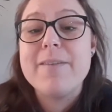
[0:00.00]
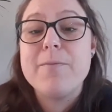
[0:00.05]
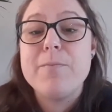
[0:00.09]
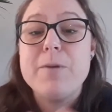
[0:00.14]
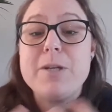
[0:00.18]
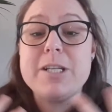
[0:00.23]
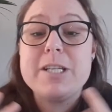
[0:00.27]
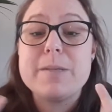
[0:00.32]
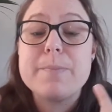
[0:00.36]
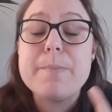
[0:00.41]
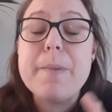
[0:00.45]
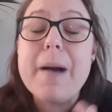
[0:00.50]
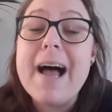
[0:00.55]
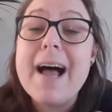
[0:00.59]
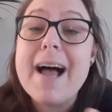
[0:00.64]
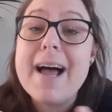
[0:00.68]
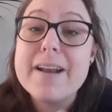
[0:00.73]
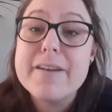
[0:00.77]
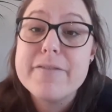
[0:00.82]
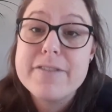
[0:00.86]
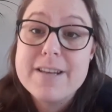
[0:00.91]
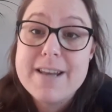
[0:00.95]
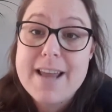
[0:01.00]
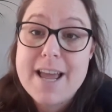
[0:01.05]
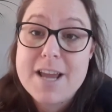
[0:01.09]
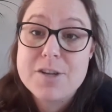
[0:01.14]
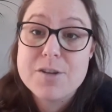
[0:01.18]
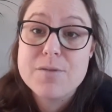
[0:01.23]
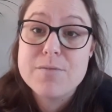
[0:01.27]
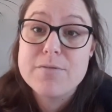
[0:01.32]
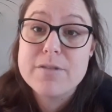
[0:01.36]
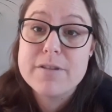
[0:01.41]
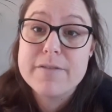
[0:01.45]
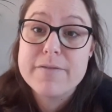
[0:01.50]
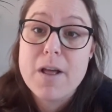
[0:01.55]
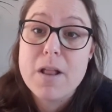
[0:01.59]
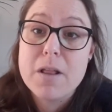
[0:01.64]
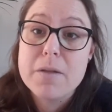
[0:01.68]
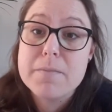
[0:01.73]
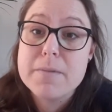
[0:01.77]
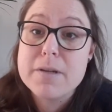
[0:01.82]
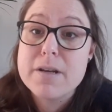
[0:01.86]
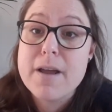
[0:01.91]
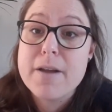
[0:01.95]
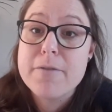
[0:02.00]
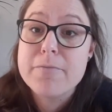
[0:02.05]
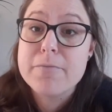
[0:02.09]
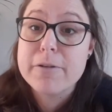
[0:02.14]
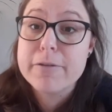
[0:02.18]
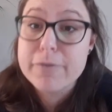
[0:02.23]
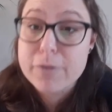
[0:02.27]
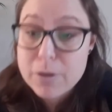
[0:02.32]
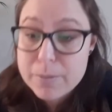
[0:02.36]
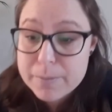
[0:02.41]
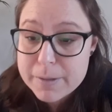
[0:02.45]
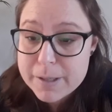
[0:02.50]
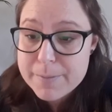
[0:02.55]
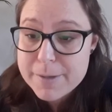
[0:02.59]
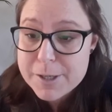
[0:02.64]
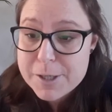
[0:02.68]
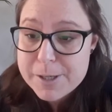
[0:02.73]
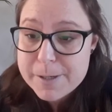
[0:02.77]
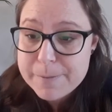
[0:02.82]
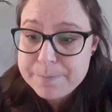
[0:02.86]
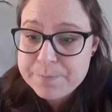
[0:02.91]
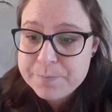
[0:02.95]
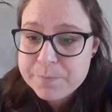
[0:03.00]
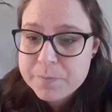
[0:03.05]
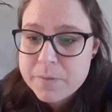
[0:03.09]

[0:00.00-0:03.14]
which is part of the National Development and Reform Commission.